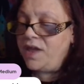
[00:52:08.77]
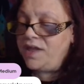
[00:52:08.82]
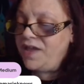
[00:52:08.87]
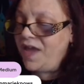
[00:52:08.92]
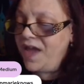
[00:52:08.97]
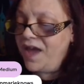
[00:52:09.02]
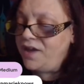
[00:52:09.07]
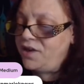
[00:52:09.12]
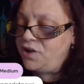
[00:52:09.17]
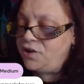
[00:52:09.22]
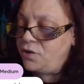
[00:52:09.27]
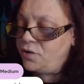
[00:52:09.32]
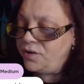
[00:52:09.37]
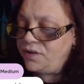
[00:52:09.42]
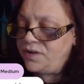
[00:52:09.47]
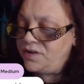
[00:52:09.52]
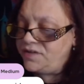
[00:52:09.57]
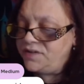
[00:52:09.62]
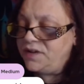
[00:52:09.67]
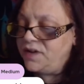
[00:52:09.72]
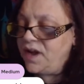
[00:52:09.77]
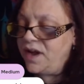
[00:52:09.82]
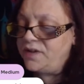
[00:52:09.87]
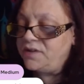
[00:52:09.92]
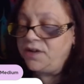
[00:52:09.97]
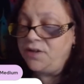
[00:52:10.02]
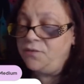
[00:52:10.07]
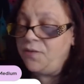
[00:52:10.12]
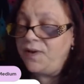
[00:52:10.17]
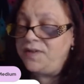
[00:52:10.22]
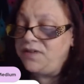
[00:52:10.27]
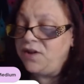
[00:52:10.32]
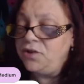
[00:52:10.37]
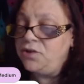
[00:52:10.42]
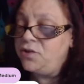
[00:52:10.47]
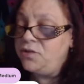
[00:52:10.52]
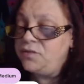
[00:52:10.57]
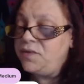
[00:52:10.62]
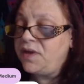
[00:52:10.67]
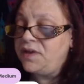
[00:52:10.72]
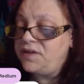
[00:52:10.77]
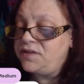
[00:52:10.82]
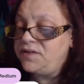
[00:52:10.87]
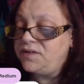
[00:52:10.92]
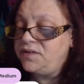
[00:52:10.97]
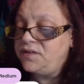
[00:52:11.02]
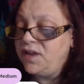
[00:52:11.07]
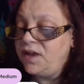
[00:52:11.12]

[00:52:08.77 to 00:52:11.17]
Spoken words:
Yeah, you don't listen, guys. If I tell you that it's